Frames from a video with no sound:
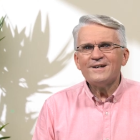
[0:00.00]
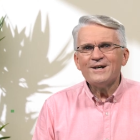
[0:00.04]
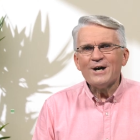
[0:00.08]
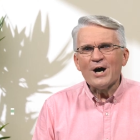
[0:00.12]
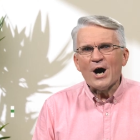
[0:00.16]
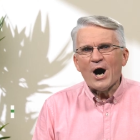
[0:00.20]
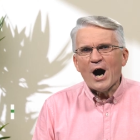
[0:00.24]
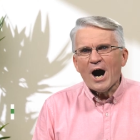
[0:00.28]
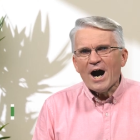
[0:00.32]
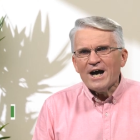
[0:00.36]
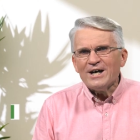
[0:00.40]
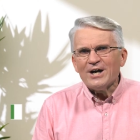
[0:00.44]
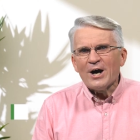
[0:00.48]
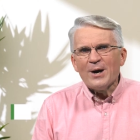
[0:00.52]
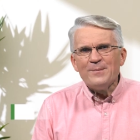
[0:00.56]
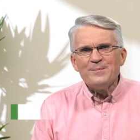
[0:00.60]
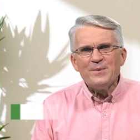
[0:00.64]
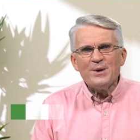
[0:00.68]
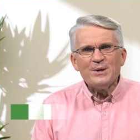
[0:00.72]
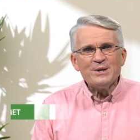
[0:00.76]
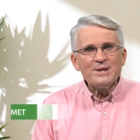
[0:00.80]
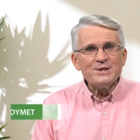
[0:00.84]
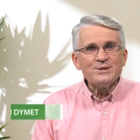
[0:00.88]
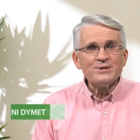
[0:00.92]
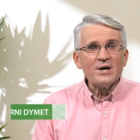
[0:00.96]
Hi, I'm
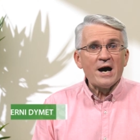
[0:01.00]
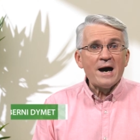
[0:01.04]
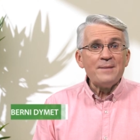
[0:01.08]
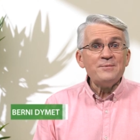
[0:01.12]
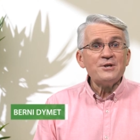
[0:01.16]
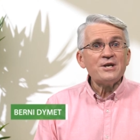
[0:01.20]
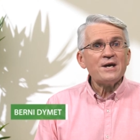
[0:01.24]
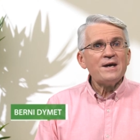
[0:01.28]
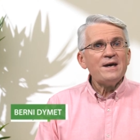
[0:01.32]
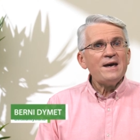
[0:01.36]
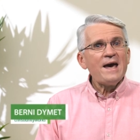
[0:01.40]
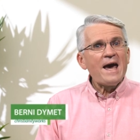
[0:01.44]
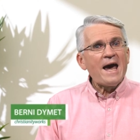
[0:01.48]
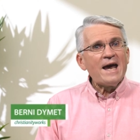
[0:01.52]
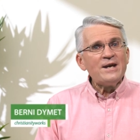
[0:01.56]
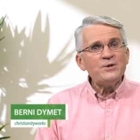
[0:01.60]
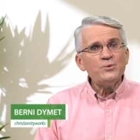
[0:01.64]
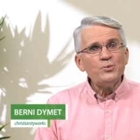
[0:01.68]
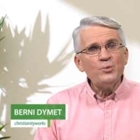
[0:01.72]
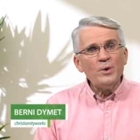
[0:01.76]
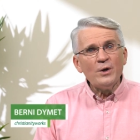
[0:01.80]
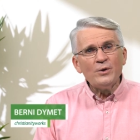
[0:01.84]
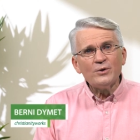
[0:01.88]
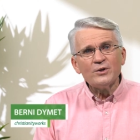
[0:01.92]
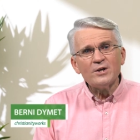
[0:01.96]
Berni Dymet,
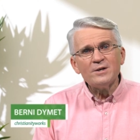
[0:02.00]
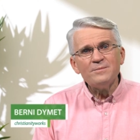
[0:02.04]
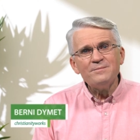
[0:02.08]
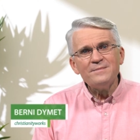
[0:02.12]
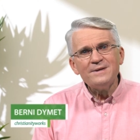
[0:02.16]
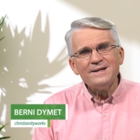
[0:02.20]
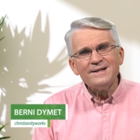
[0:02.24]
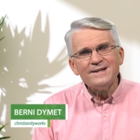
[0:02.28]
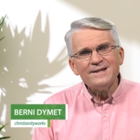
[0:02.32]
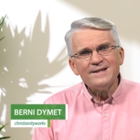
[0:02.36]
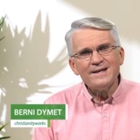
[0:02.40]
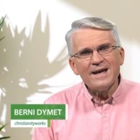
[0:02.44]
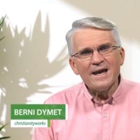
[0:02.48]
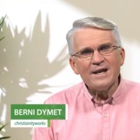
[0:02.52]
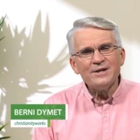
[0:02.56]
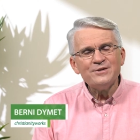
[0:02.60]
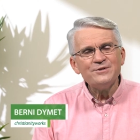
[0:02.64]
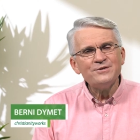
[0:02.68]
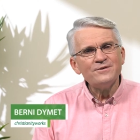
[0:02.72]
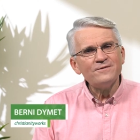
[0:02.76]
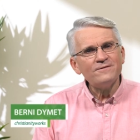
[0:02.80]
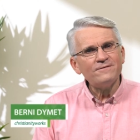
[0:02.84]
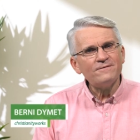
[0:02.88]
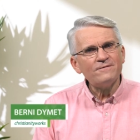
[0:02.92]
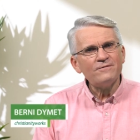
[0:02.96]
and welcome again
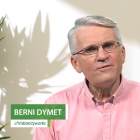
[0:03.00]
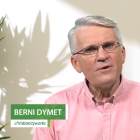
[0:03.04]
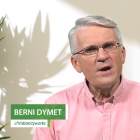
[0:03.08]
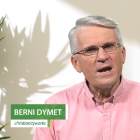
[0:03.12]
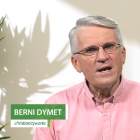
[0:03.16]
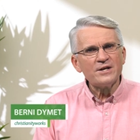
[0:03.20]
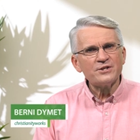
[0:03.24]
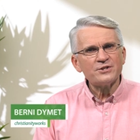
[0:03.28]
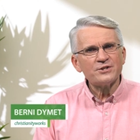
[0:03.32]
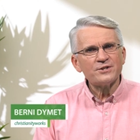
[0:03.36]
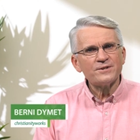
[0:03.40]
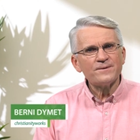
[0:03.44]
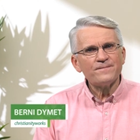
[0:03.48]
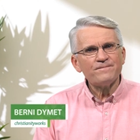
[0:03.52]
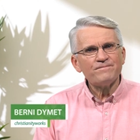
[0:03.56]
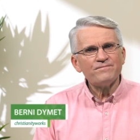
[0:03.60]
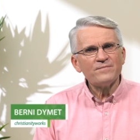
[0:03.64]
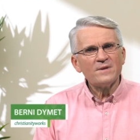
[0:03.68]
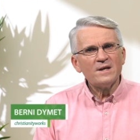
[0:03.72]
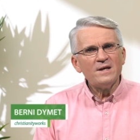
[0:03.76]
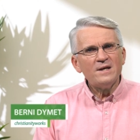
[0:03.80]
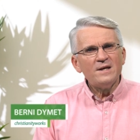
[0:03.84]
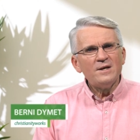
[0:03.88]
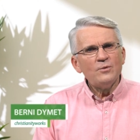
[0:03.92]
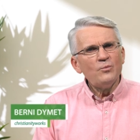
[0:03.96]
to Fresh.
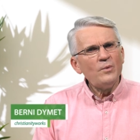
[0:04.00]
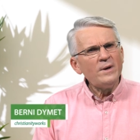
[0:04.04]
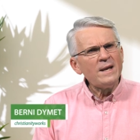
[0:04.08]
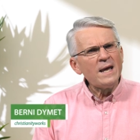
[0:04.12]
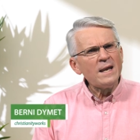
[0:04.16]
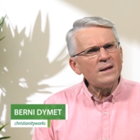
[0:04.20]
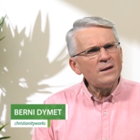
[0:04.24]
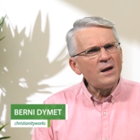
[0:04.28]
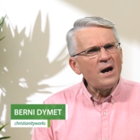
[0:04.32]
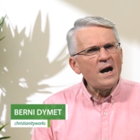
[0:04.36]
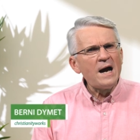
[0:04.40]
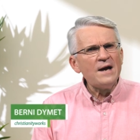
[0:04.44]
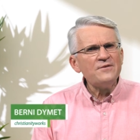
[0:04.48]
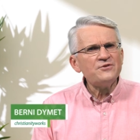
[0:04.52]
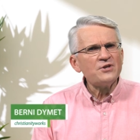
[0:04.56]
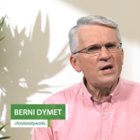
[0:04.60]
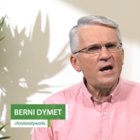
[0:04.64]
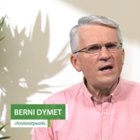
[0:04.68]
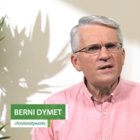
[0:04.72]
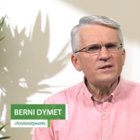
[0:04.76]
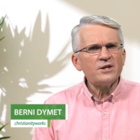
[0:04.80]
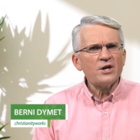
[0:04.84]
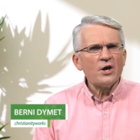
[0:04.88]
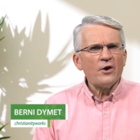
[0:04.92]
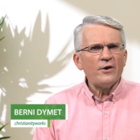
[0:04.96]
When our lives
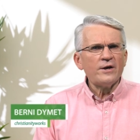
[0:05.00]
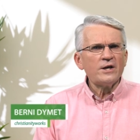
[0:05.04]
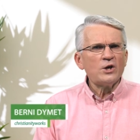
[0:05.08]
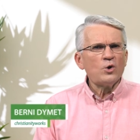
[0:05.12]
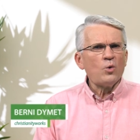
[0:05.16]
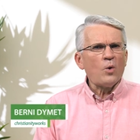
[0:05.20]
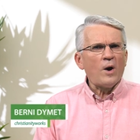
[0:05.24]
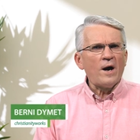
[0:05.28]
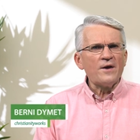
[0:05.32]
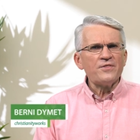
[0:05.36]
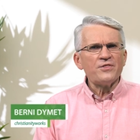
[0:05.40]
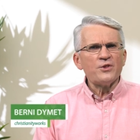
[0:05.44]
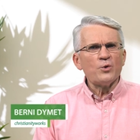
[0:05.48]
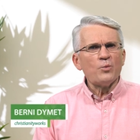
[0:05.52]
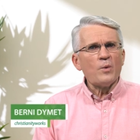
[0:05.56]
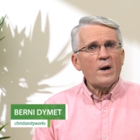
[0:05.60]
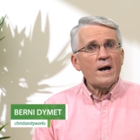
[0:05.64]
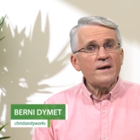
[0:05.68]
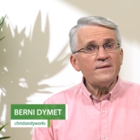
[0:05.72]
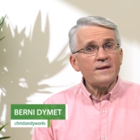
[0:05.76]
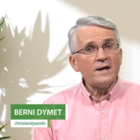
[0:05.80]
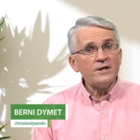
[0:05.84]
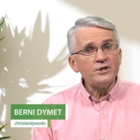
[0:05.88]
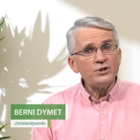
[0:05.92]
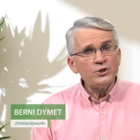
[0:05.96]
aren't going quite the
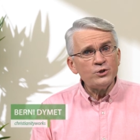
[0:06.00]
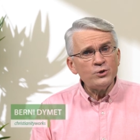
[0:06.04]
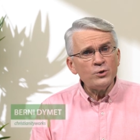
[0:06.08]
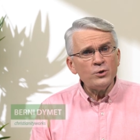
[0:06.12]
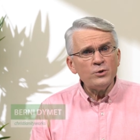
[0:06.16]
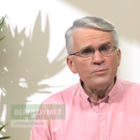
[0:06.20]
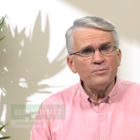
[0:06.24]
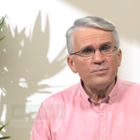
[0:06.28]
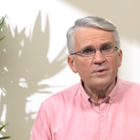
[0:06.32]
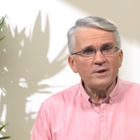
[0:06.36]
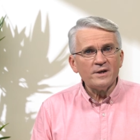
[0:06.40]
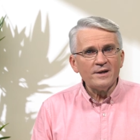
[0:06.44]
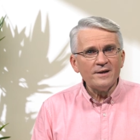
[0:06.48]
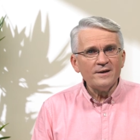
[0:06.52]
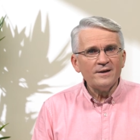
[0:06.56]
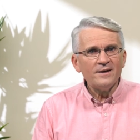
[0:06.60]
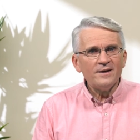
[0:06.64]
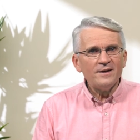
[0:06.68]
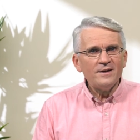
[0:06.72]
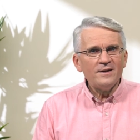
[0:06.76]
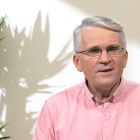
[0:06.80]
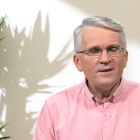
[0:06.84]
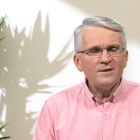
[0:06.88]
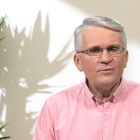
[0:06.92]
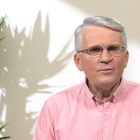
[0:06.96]
way they should be,
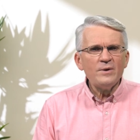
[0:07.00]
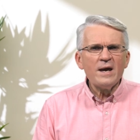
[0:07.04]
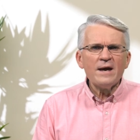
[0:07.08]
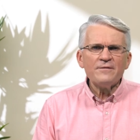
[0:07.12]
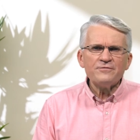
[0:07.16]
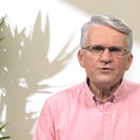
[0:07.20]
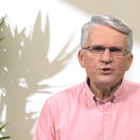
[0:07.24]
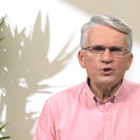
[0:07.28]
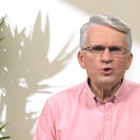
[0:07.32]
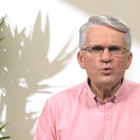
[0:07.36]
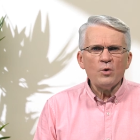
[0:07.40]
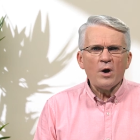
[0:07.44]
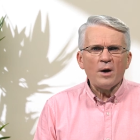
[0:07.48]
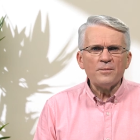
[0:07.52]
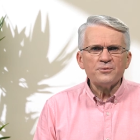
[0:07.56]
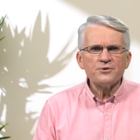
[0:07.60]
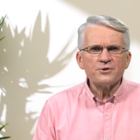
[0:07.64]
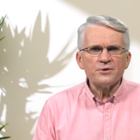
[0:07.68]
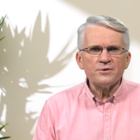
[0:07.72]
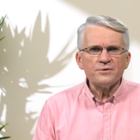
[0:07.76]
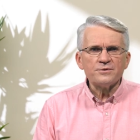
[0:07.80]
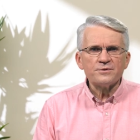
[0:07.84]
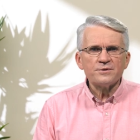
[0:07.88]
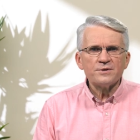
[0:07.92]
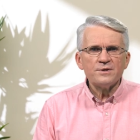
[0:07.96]
we have two
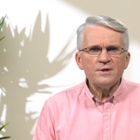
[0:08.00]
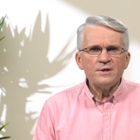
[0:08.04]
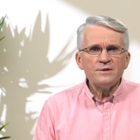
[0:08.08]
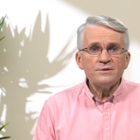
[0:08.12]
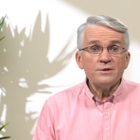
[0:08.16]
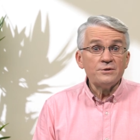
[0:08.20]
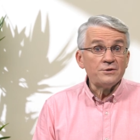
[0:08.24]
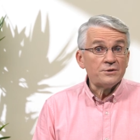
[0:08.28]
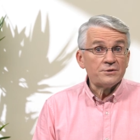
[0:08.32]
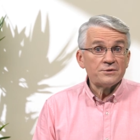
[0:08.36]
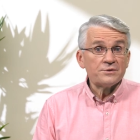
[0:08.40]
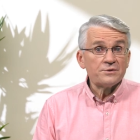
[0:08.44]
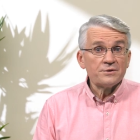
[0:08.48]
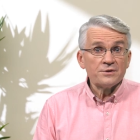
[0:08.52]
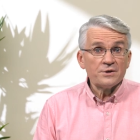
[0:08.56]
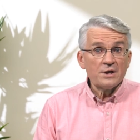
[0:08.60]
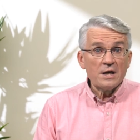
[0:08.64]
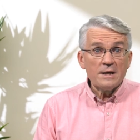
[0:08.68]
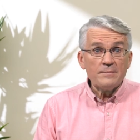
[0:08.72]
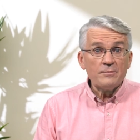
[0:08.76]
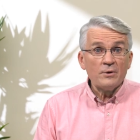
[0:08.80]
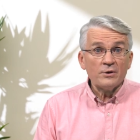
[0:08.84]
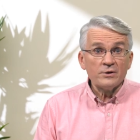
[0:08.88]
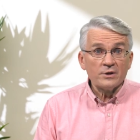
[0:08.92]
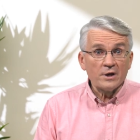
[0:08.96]
options to just
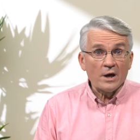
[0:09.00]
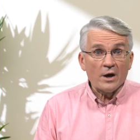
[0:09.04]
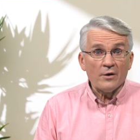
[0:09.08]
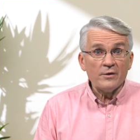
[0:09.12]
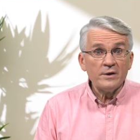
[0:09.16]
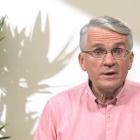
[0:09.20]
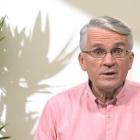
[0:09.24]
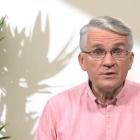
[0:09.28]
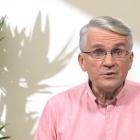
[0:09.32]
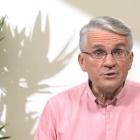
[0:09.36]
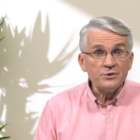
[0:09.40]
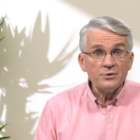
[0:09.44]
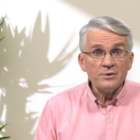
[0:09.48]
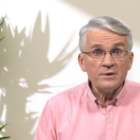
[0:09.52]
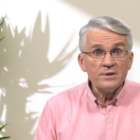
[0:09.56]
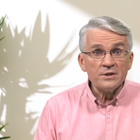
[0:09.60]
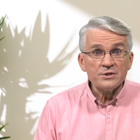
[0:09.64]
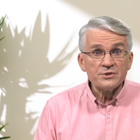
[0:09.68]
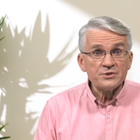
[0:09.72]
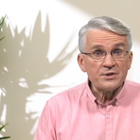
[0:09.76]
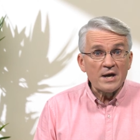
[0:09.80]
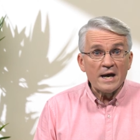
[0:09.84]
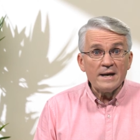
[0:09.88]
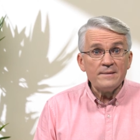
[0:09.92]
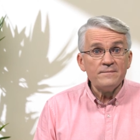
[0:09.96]
keep on going and doing the
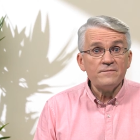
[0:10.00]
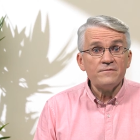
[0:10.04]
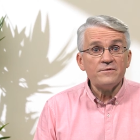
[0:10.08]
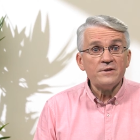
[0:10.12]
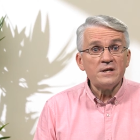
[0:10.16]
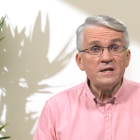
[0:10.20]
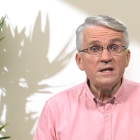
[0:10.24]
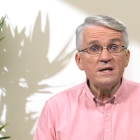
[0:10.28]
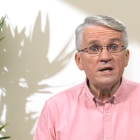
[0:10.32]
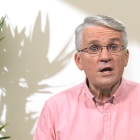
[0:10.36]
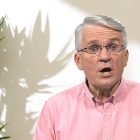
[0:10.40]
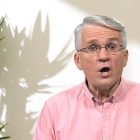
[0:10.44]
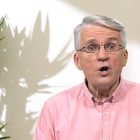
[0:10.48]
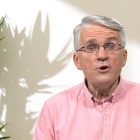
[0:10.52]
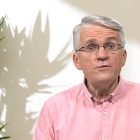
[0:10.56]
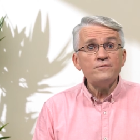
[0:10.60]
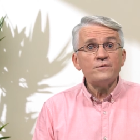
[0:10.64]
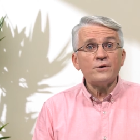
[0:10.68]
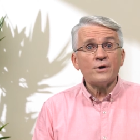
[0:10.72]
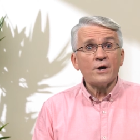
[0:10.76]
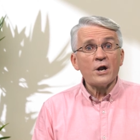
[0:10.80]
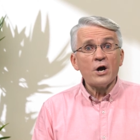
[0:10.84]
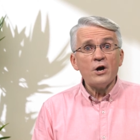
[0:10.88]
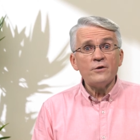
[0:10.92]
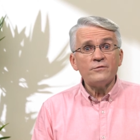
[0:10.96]
same thing over
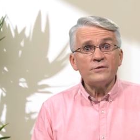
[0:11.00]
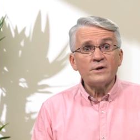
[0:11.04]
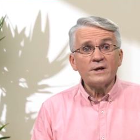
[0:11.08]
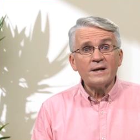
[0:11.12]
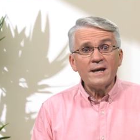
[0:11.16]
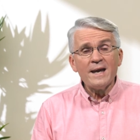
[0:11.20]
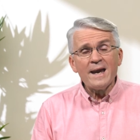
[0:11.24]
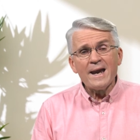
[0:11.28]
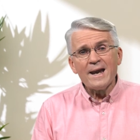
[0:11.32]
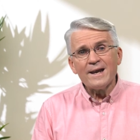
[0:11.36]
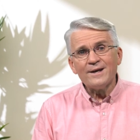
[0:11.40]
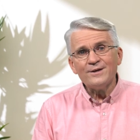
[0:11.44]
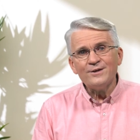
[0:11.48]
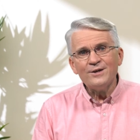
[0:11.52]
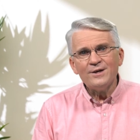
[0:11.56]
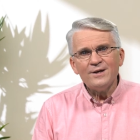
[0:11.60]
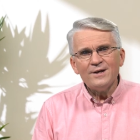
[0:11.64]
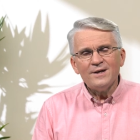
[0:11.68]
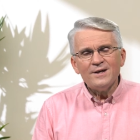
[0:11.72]
and over again,